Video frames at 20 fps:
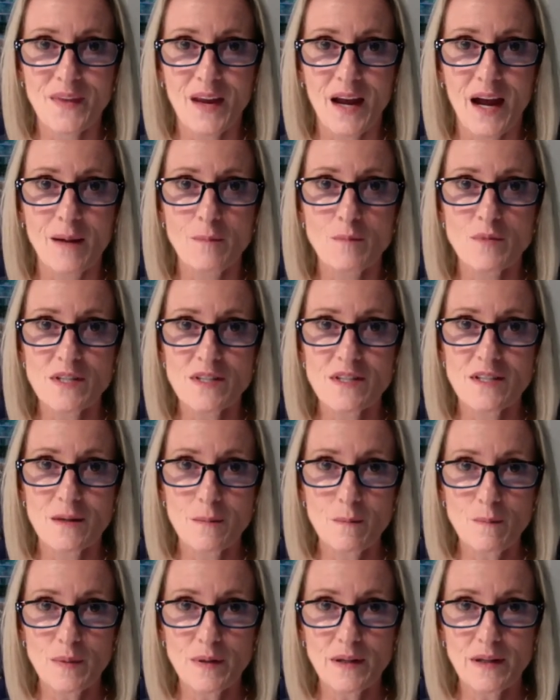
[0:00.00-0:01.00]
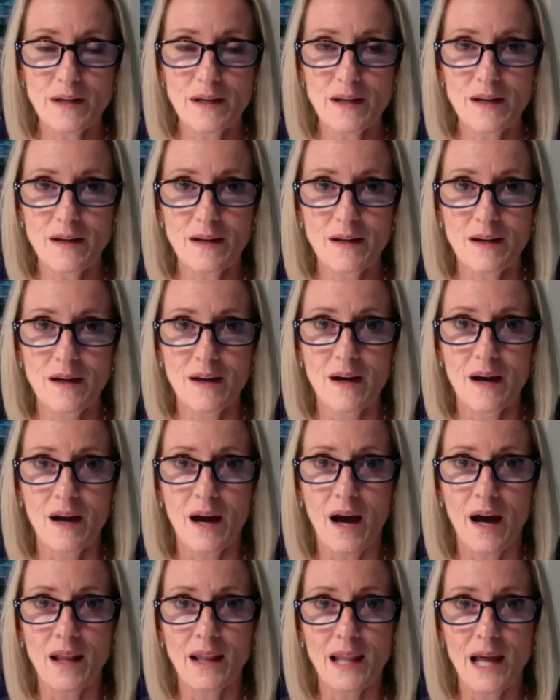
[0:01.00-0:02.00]
I'm simply
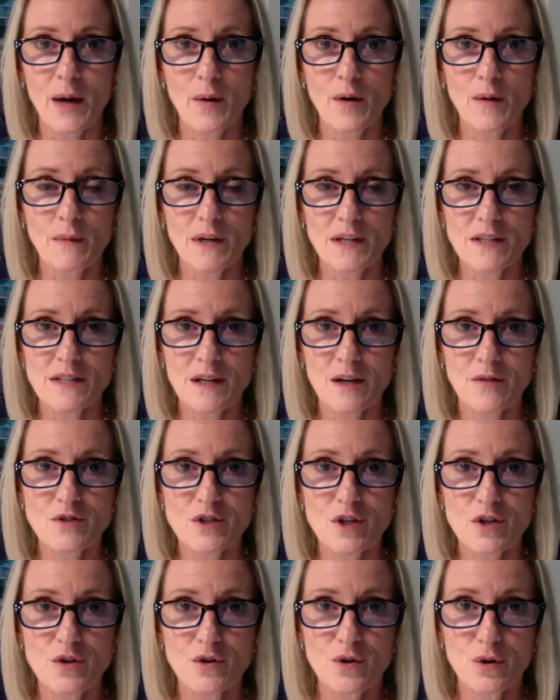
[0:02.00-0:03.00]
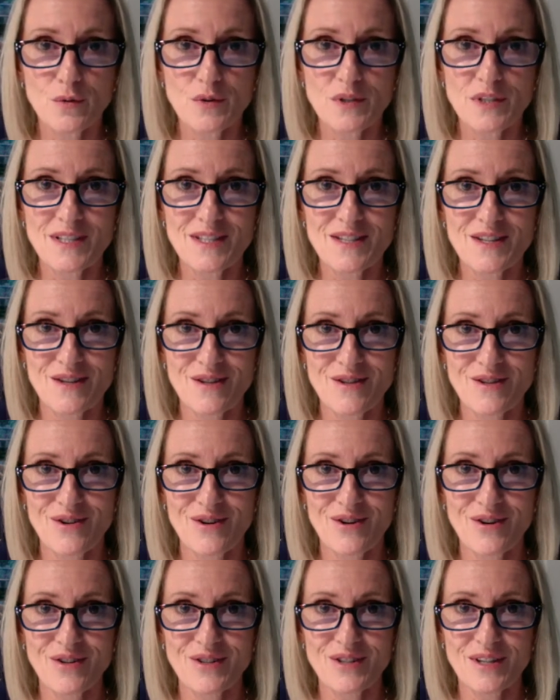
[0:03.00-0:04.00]
allowing myself to notice the
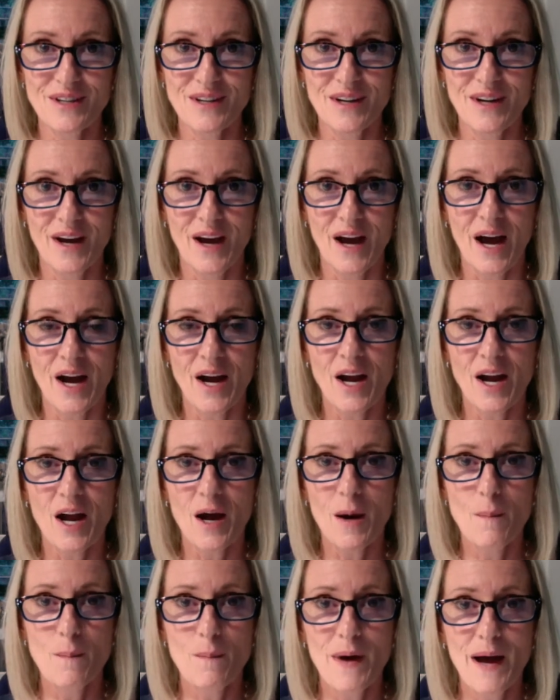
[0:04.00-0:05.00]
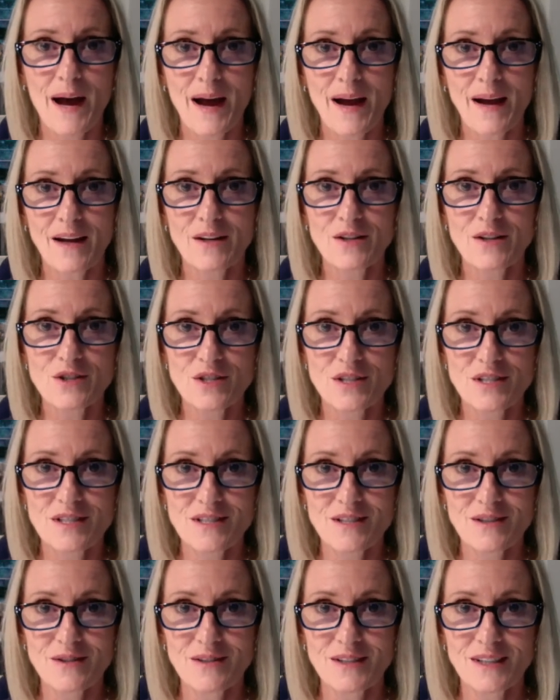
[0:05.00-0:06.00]
thought and come back to
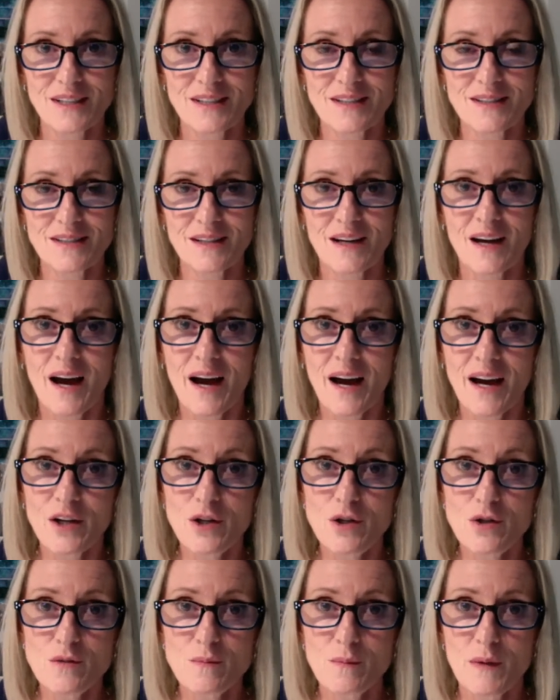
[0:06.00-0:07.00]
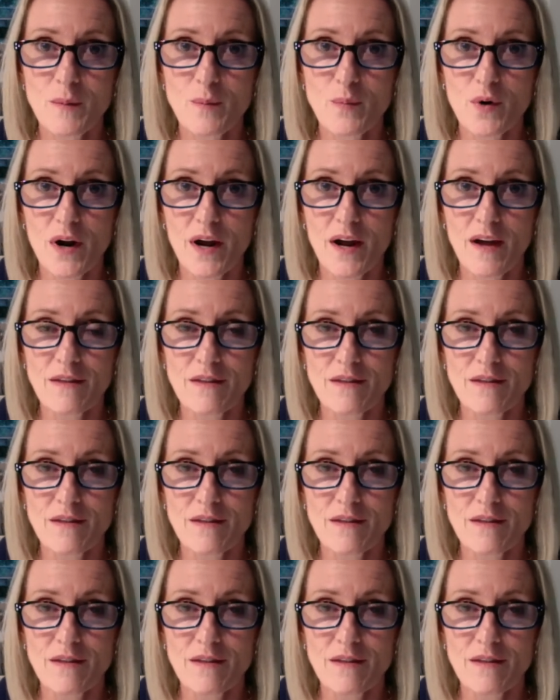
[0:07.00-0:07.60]
stillness. I use my breath.